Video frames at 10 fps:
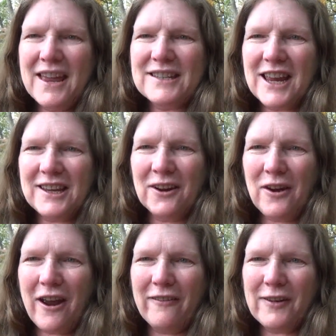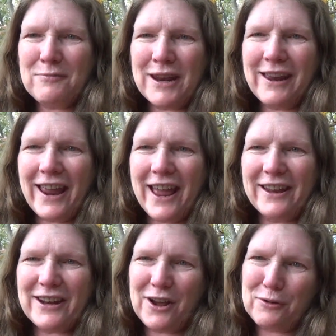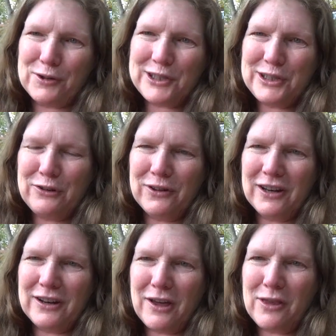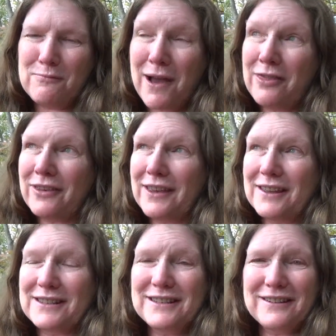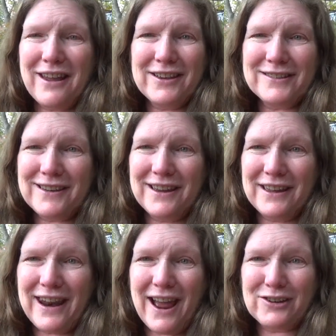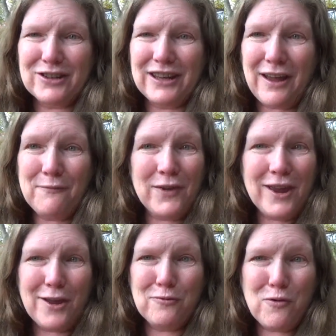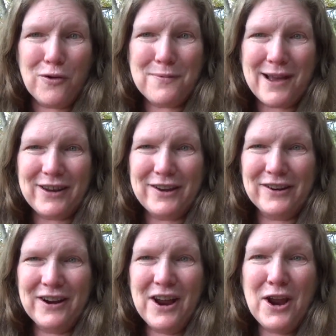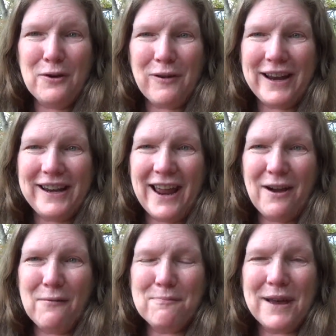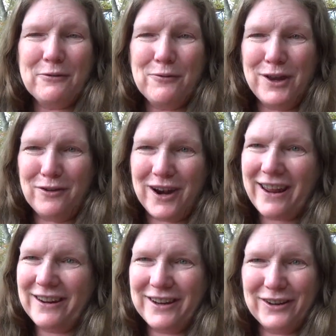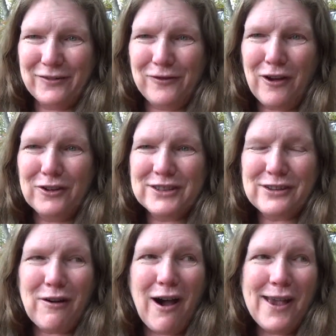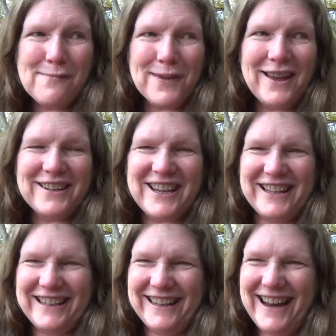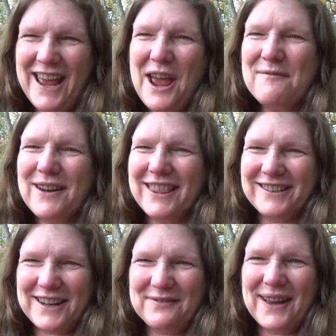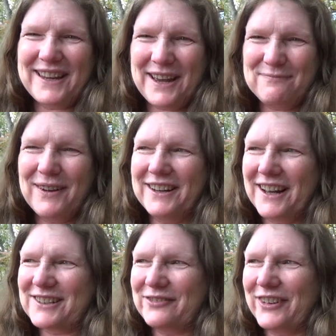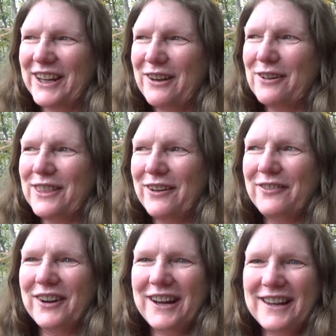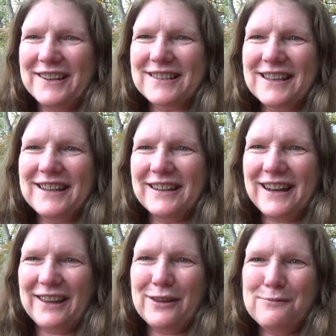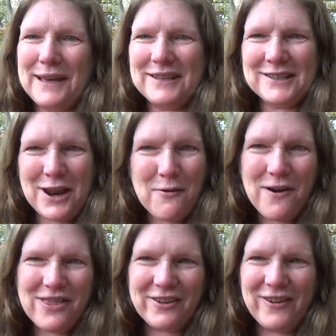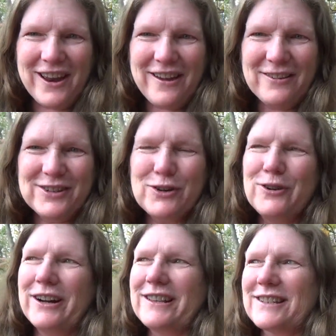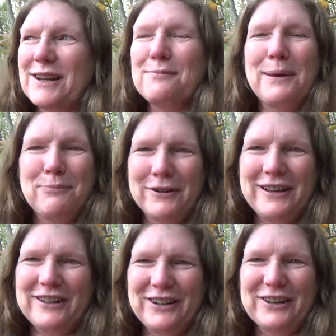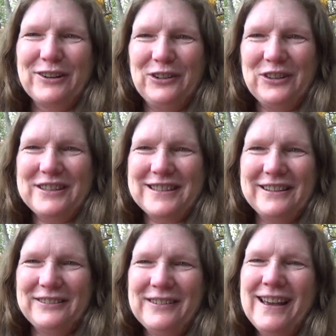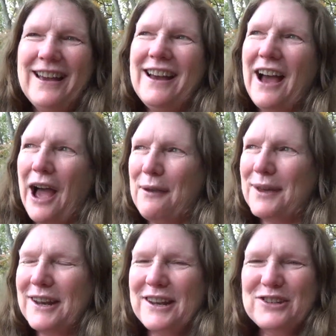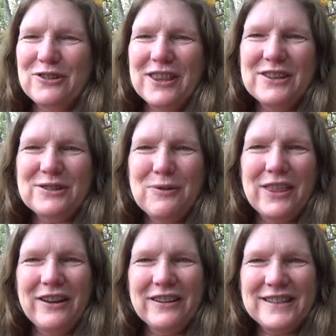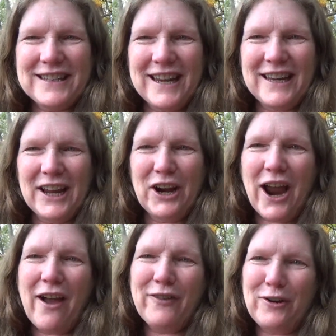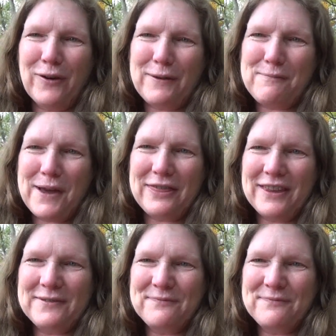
Take care, everybody, and I will see you in another month. It's nice and actually comfy and warm out here right now, but we are headed into fall, so I imagine by the time I cut my next video, there very easily could either be snow on the ground or it's going to be pretty darn cold. So I'm going to enjoy this weather. Take care. Have a great month.